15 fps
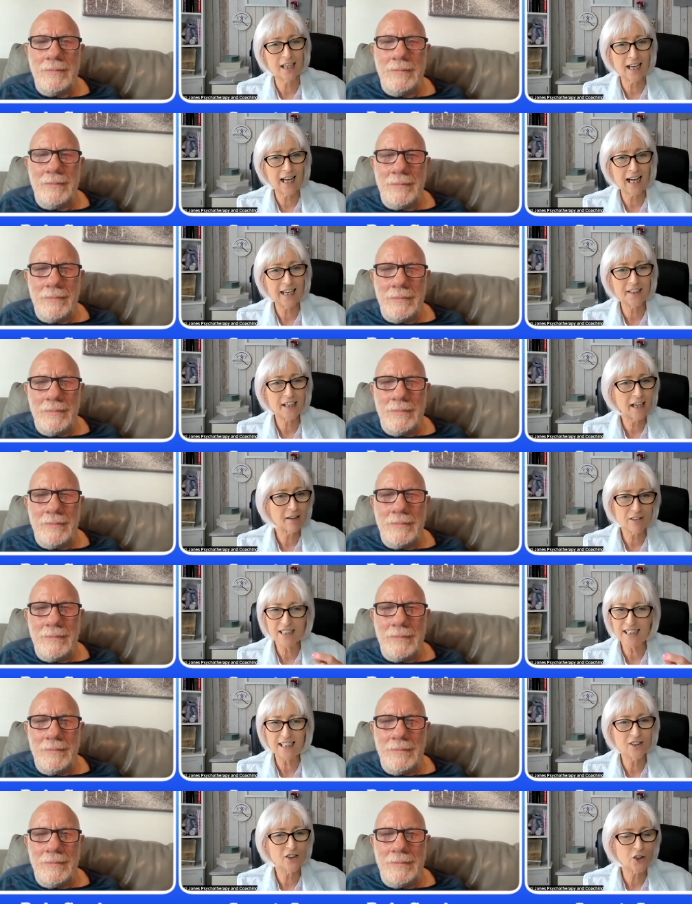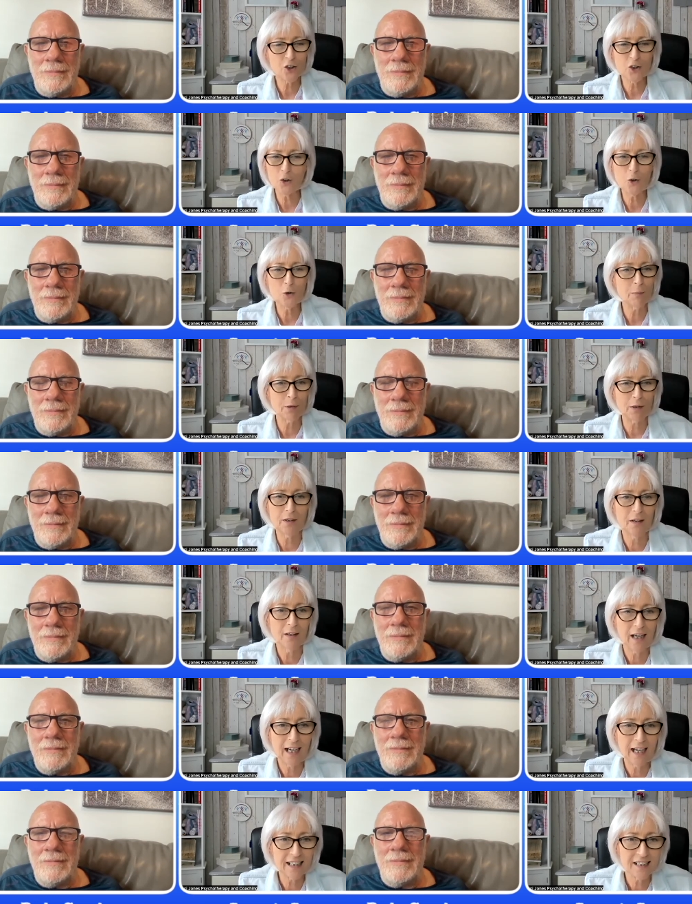Speaker 1: and have a sense of humor
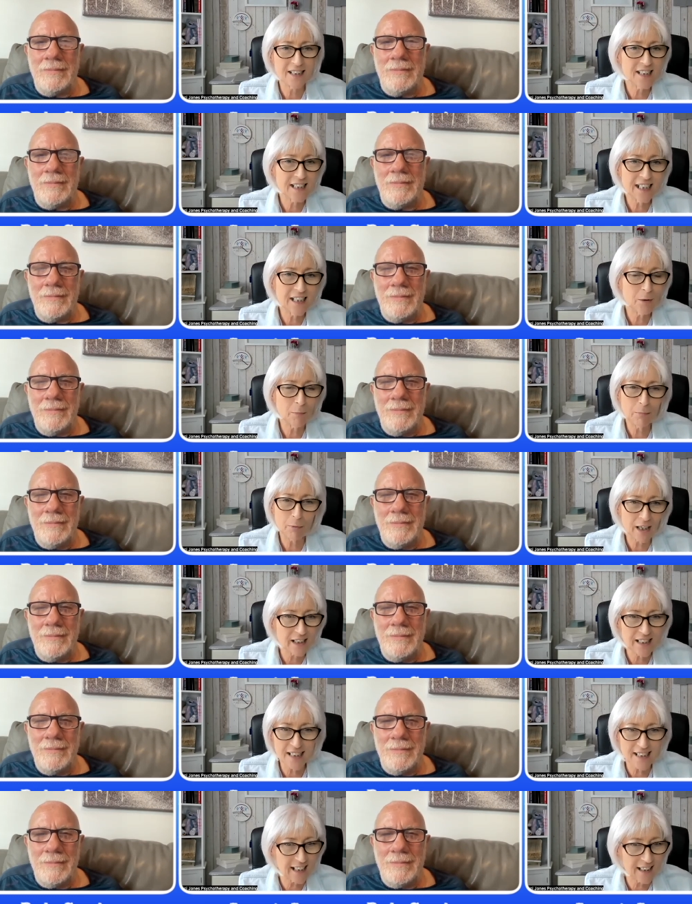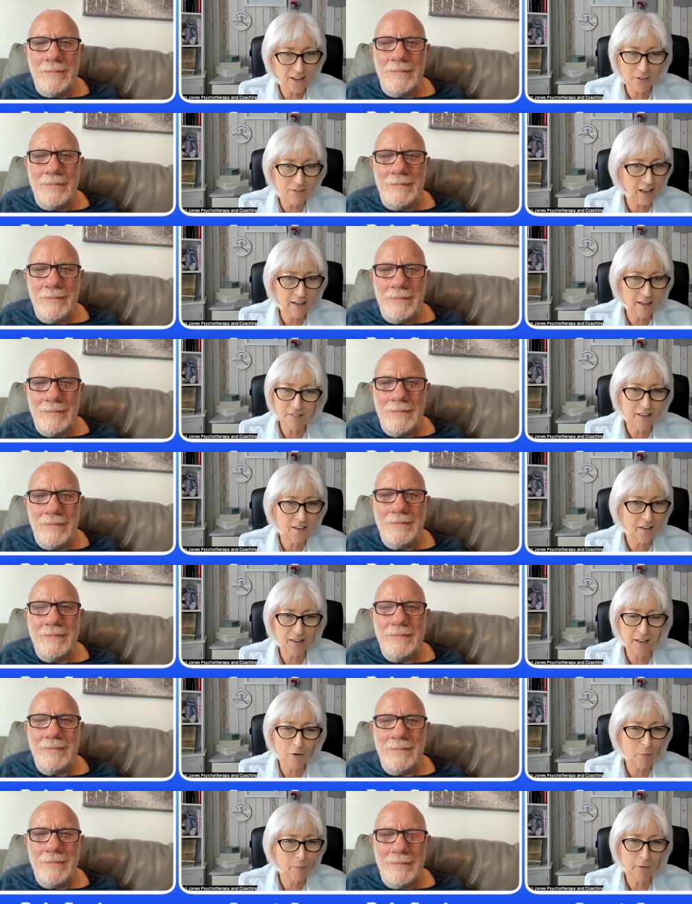and see the brighter side of life in the
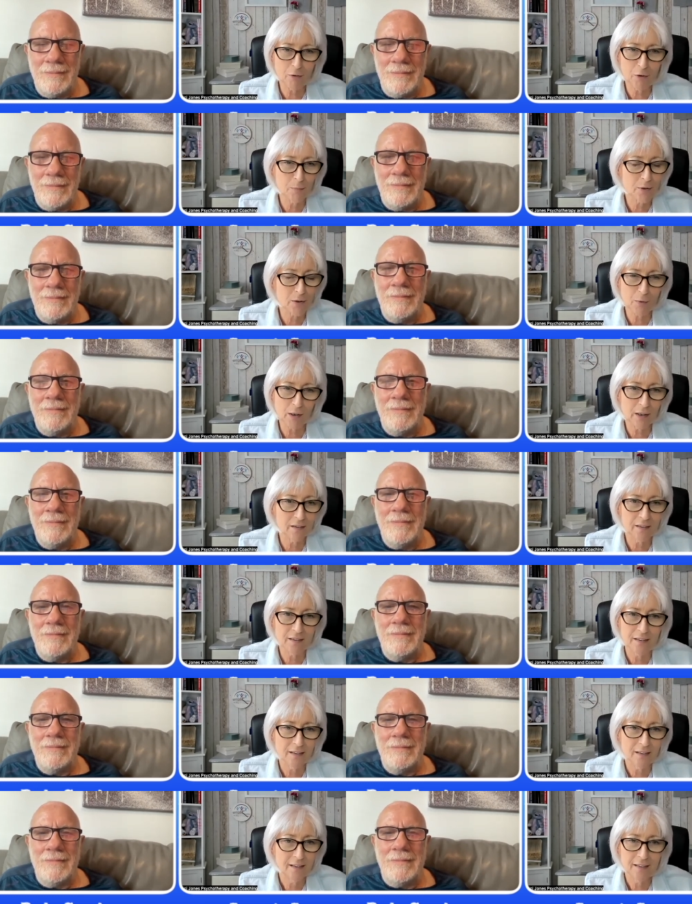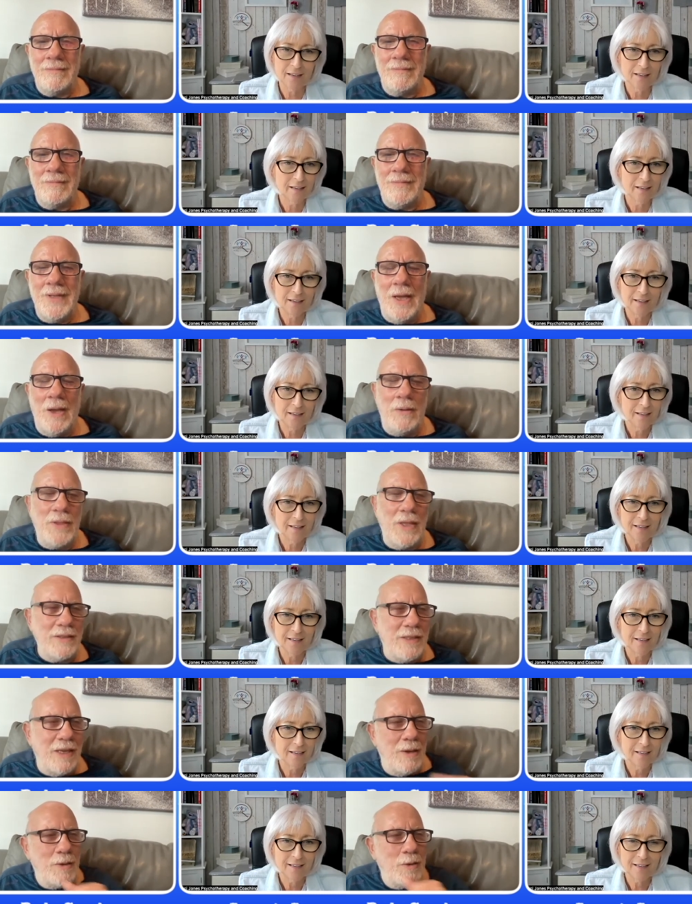therapy room as well.
Speaker 2: No, that's
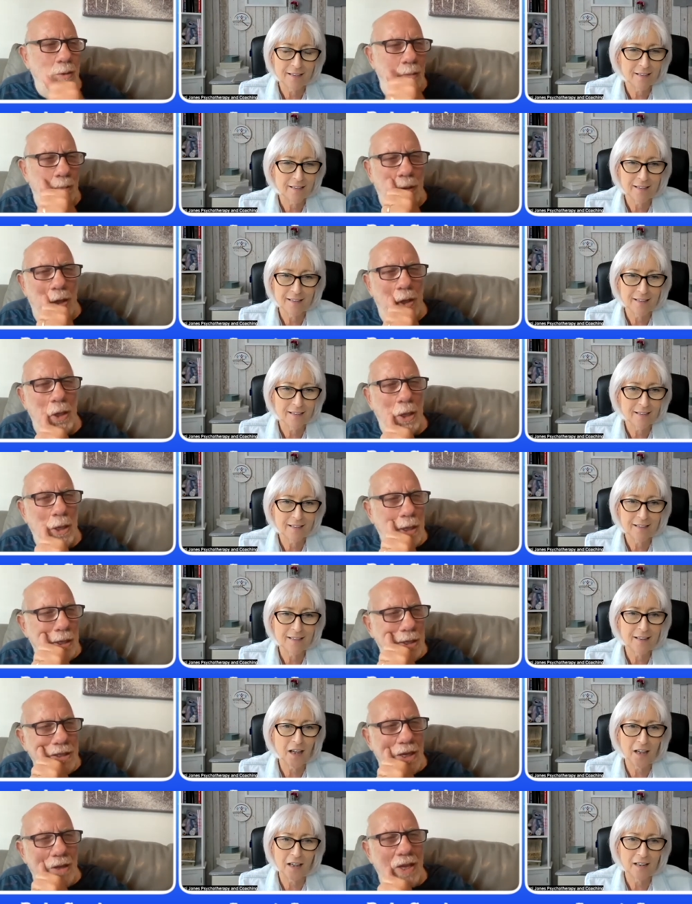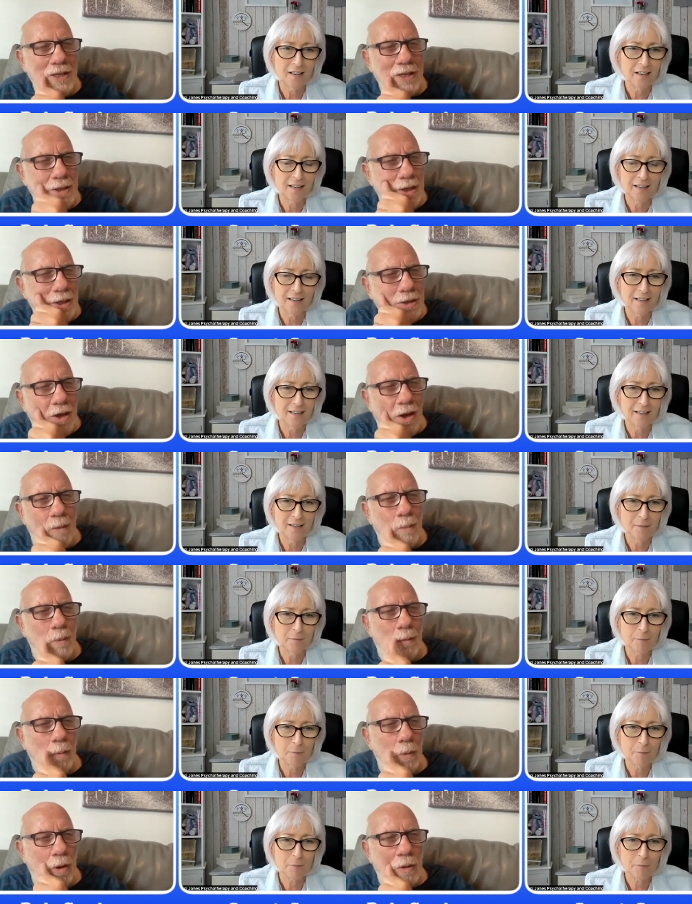how it should be. Yeah. So that's an example
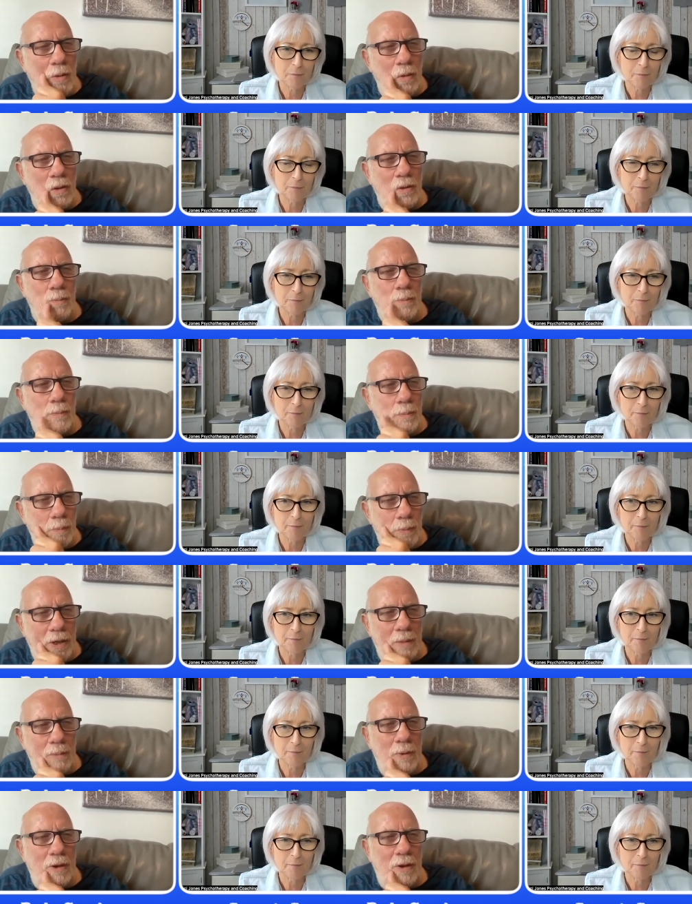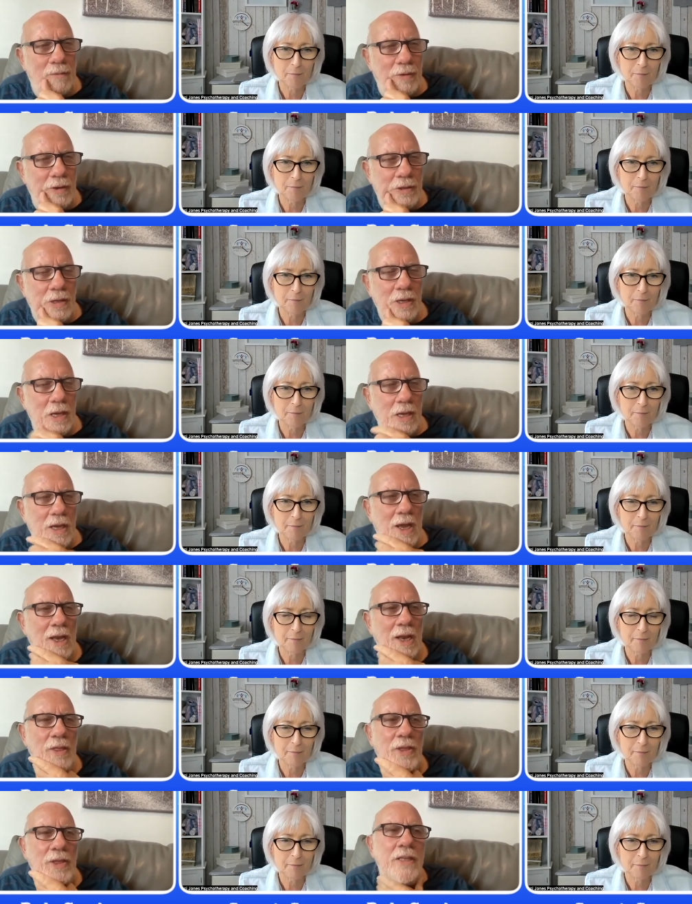of working with the being perfect. And
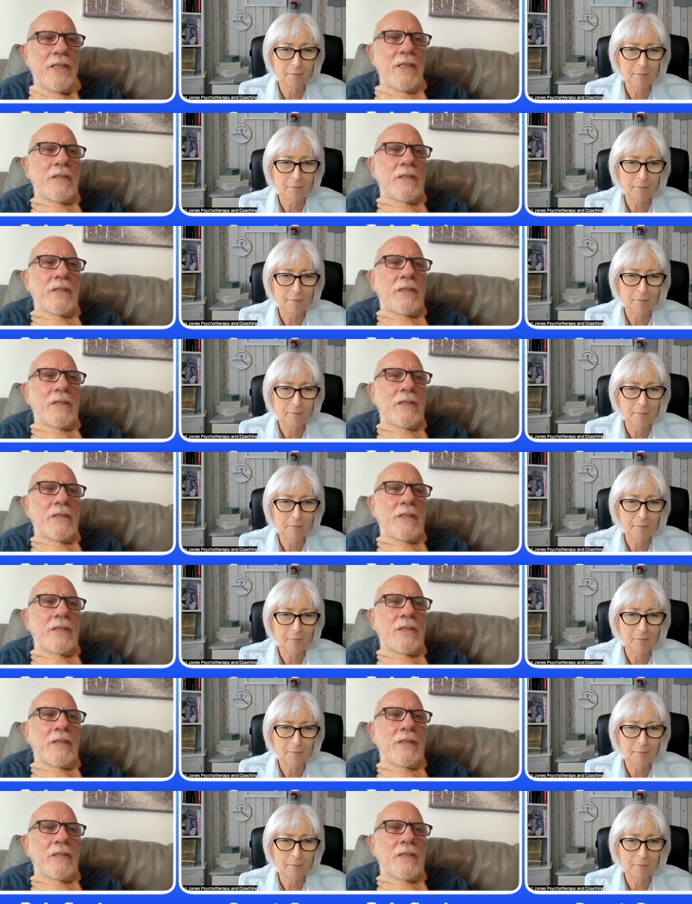I think it is